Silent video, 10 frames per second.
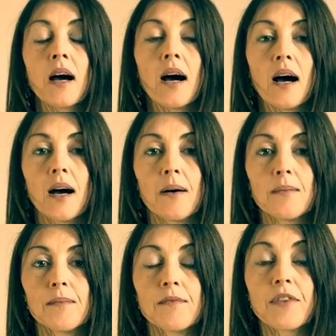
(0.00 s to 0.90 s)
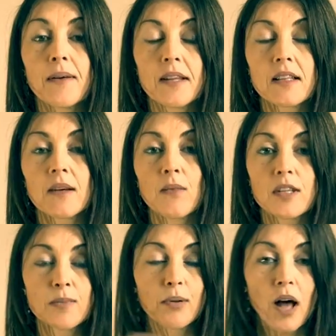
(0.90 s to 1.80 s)

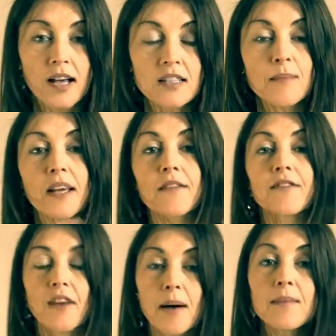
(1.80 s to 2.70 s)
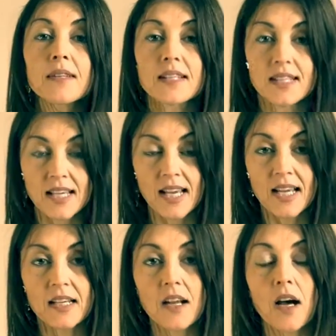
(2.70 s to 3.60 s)
what's blossoming from the
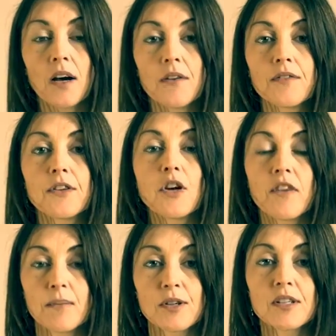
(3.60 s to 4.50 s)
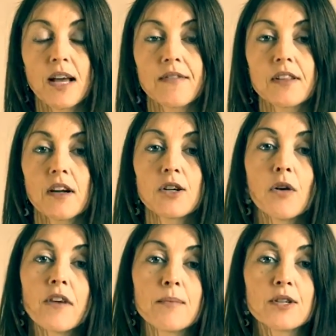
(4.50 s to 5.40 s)
seed of November 7th, our
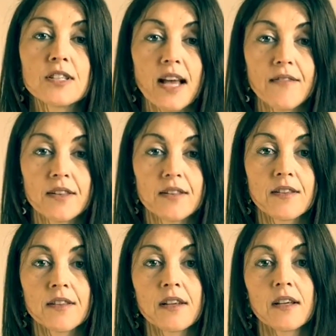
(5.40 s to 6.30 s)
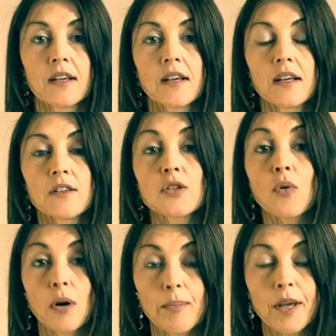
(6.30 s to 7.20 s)
November 7th
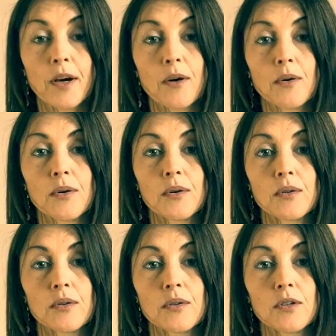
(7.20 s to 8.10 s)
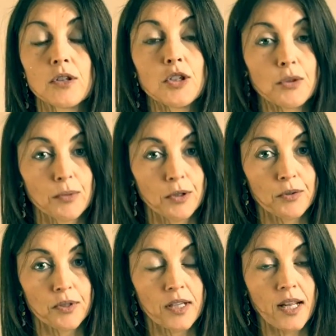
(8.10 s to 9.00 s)
Scorpio new
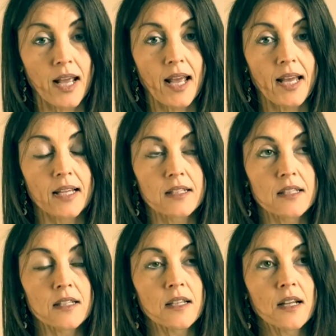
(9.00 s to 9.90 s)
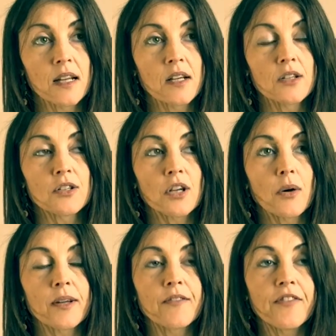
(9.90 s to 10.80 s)
moon. And
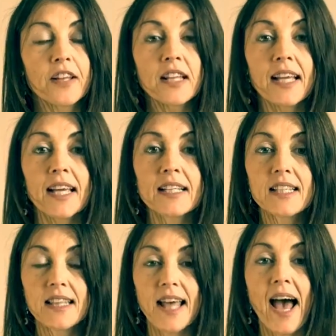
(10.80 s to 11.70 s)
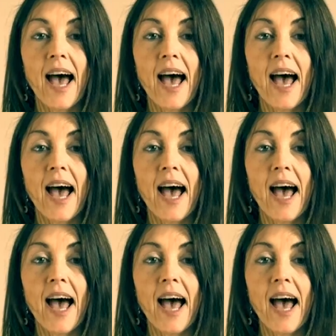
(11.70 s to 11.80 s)
so in feeling into